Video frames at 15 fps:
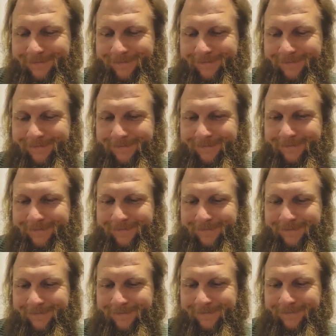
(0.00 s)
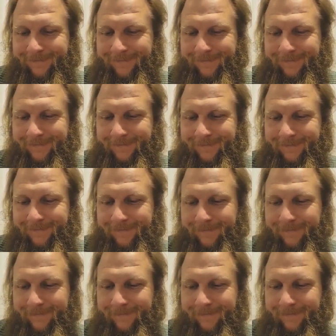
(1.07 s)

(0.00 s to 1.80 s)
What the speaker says: (no one is talking)